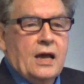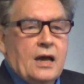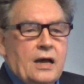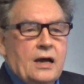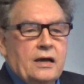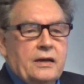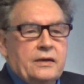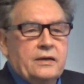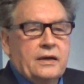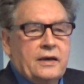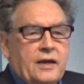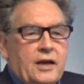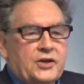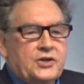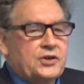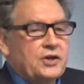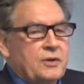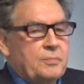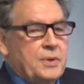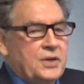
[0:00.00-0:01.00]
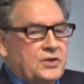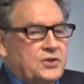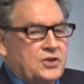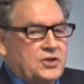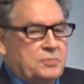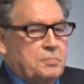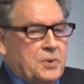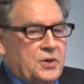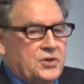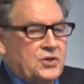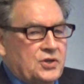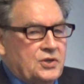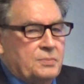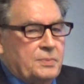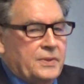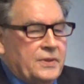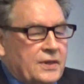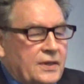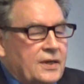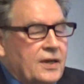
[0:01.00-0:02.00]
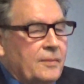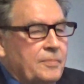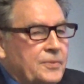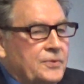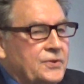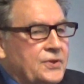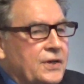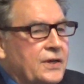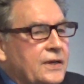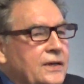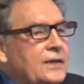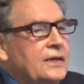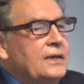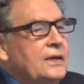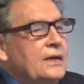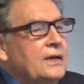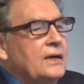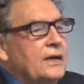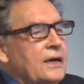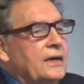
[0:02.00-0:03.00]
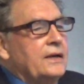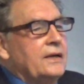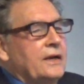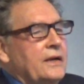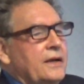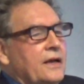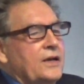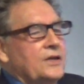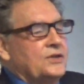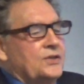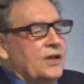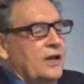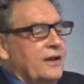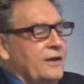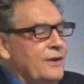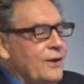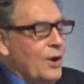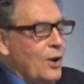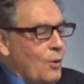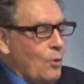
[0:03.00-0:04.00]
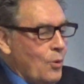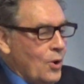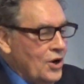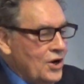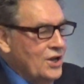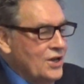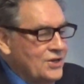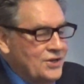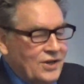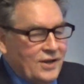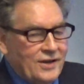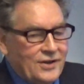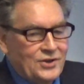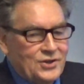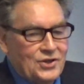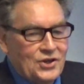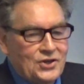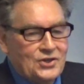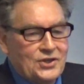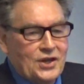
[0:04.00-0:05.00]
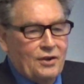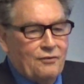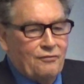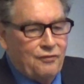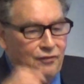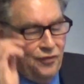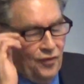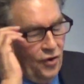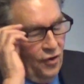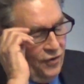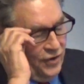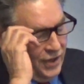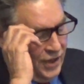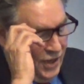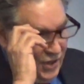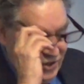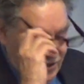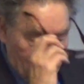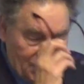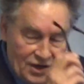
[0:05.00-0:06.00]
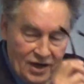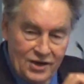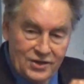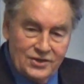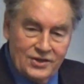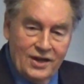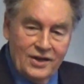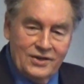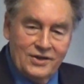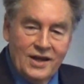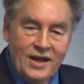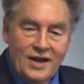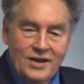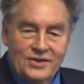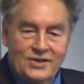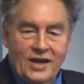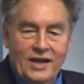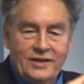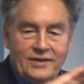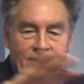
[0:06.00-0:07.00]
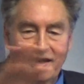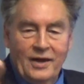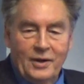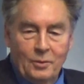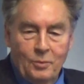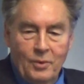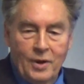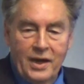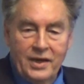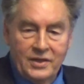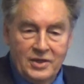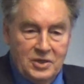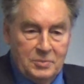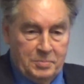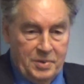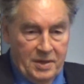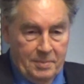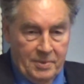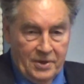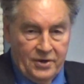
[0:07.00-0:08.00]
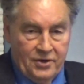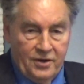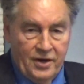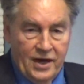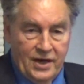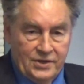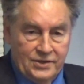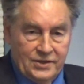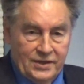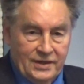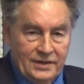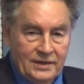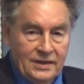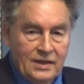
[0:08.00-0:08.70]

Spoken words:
And I should have been suspicious with the cup of tea. And I said, "What is it?" She said, "Fluoridation." I said, "Take that away, these people are crazy."